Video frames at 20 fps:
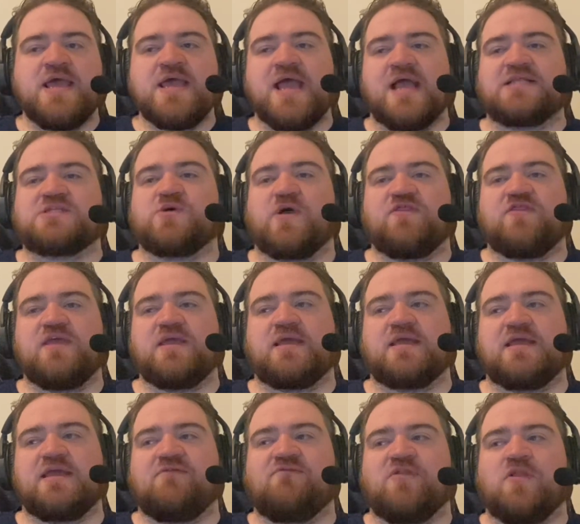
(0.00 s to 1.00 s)
And so I
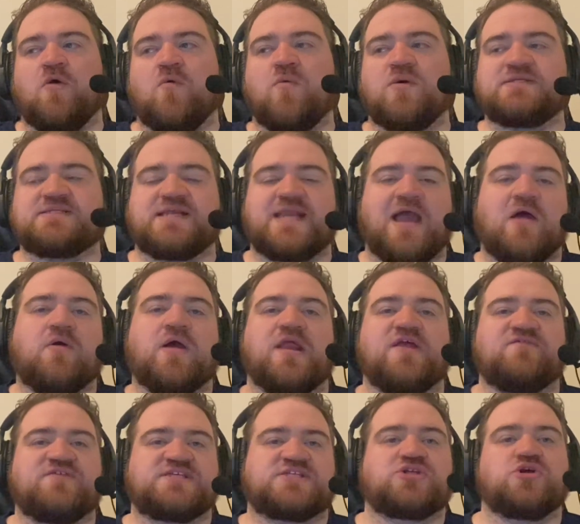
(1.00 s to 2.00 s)
think even though once it now kind
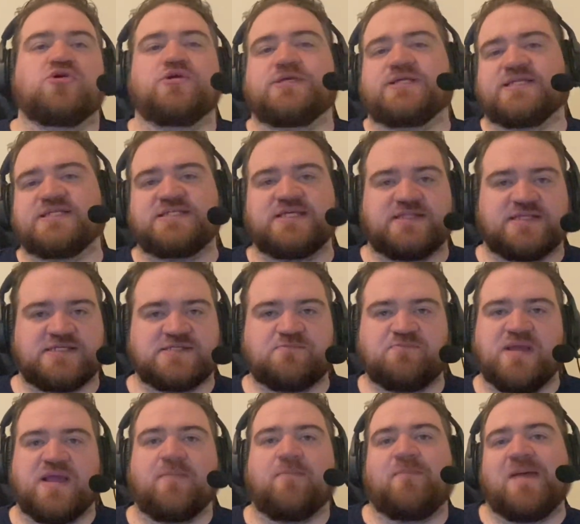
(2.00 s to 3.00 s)
of has turned into this
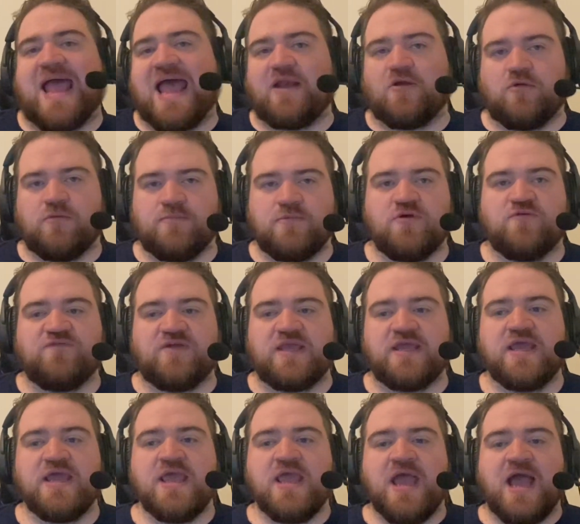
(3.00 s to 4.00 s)
big battle movie,
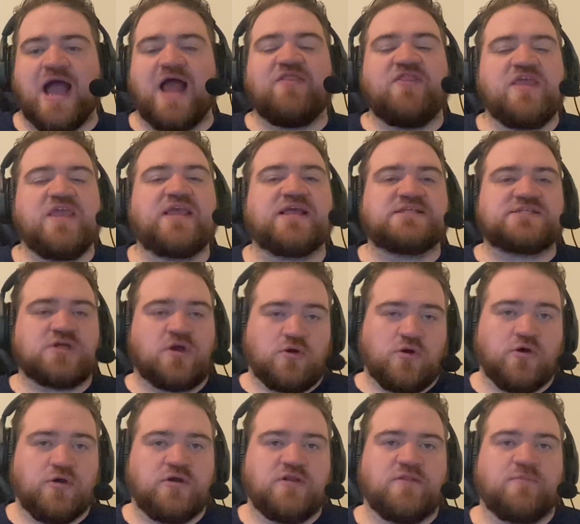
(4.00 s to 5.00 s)
I think it's
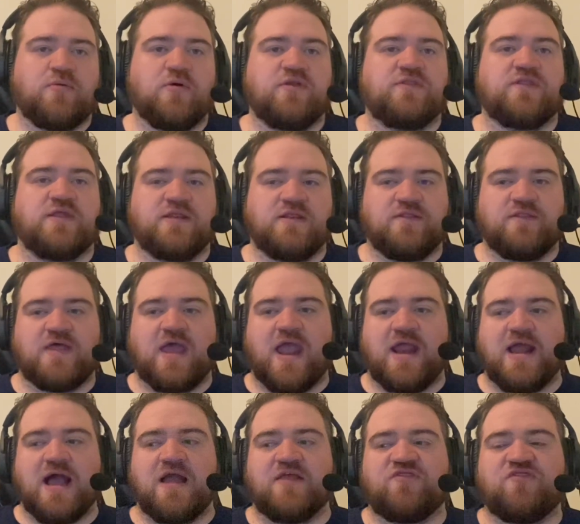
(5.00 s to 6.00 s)
earned to the point that
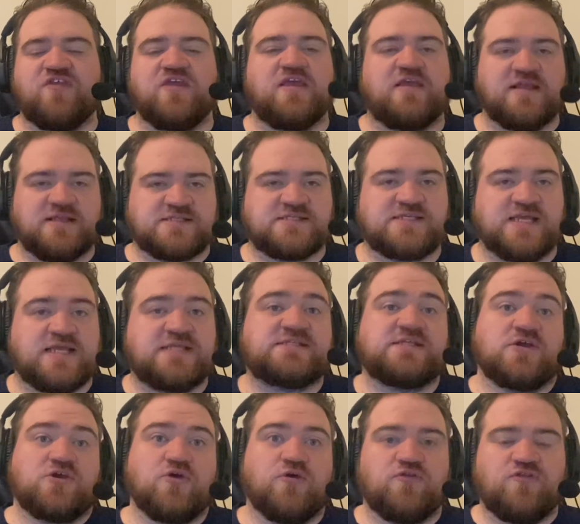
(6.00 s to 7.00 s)
I think it's
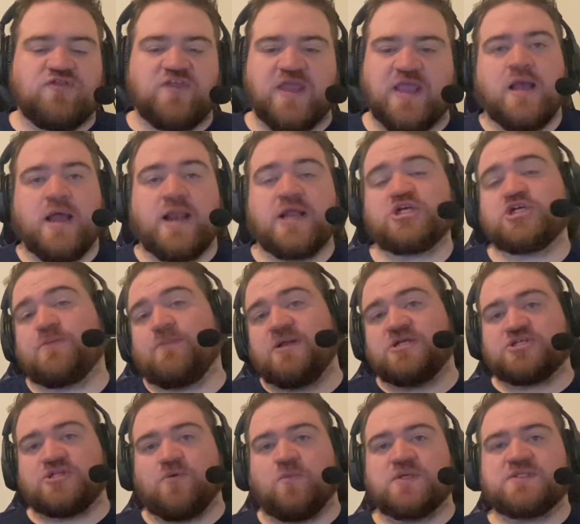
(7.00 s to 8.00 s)
a good thing. And I should
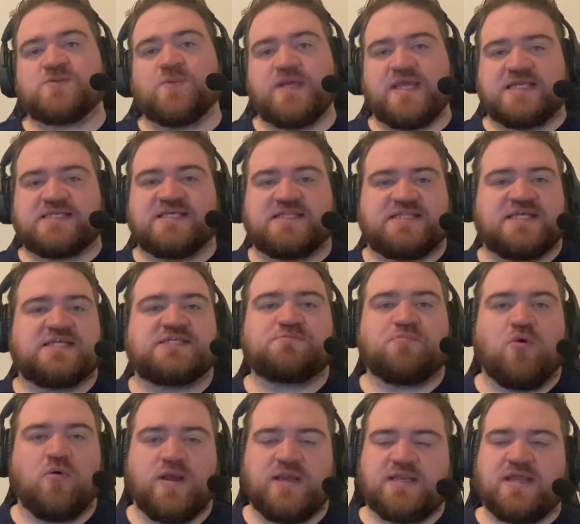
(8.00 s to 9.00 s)
mention that once we get to this
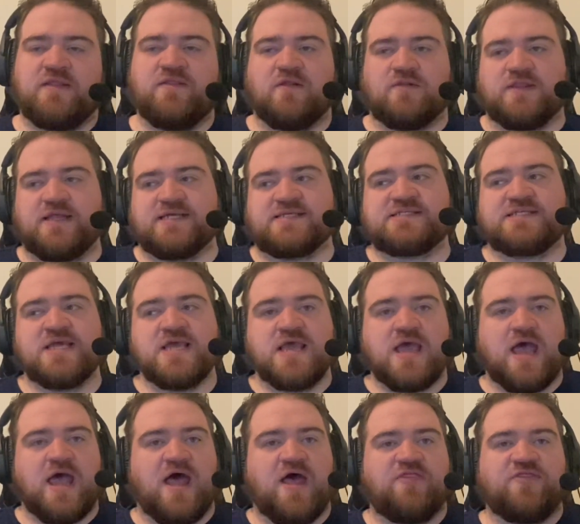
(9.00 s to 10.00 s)
point in the list,
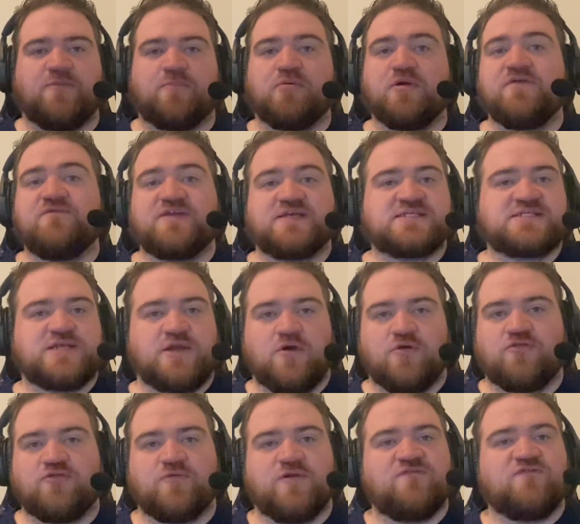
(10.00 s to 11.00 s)
the previous
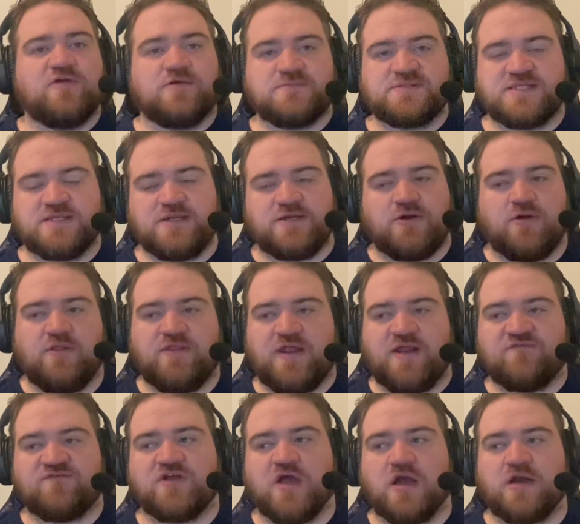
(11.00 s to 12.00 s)
three films that
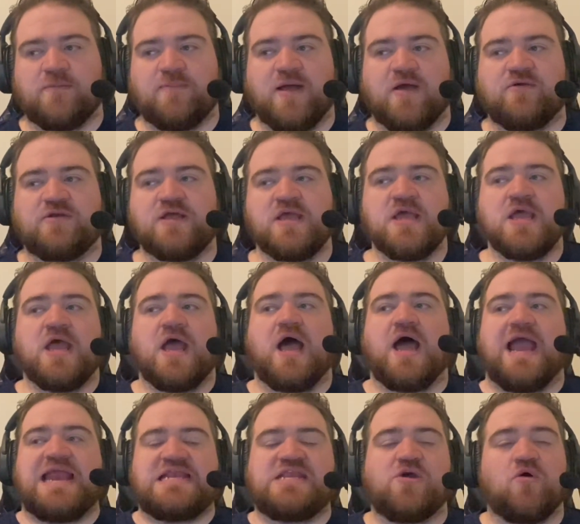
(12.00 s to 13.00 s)
I've talked about,
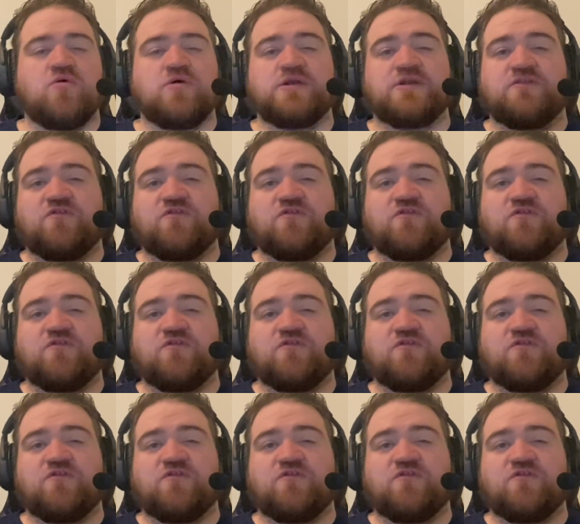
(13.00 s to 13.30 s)
I don't